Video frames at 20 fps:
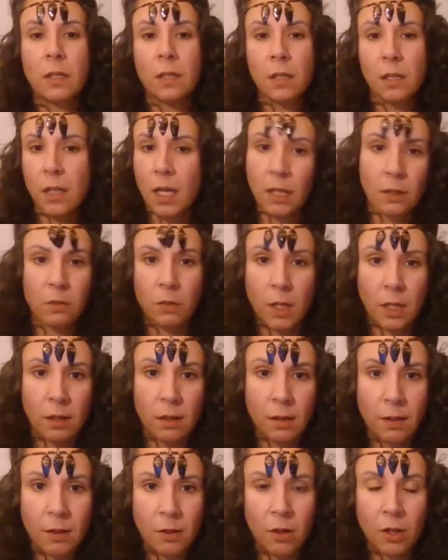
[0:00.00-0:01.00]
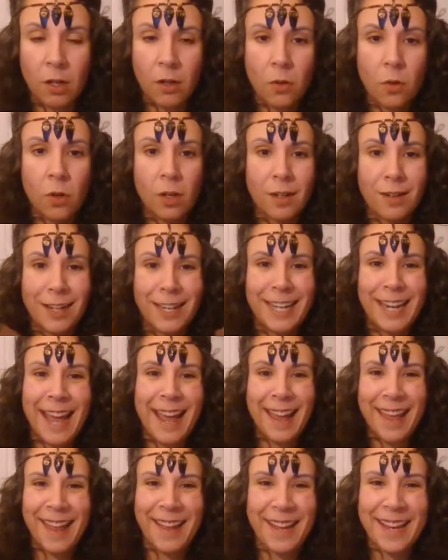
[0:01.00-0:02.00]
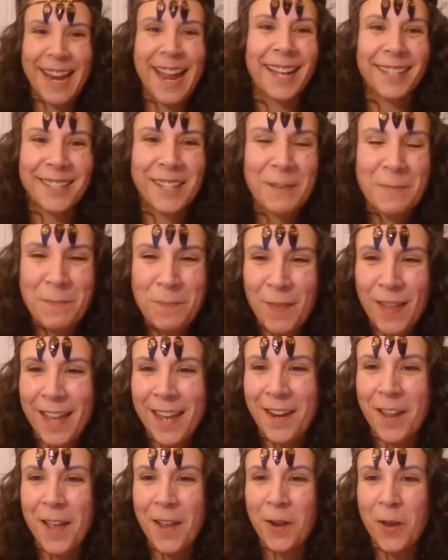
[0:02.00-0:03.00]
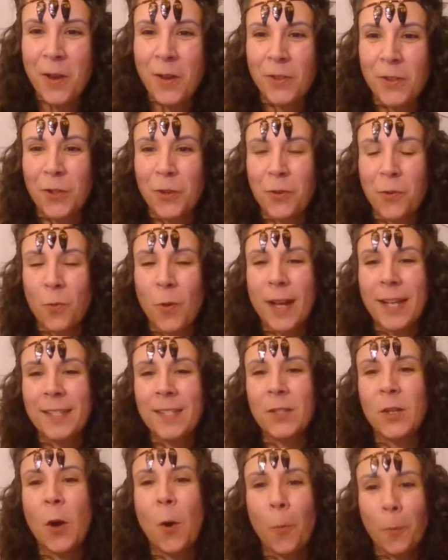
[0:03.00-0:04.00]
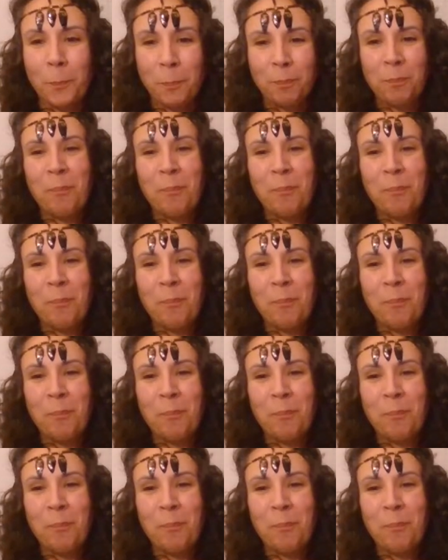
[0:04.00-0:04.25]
connect with or connect in certain ways. So,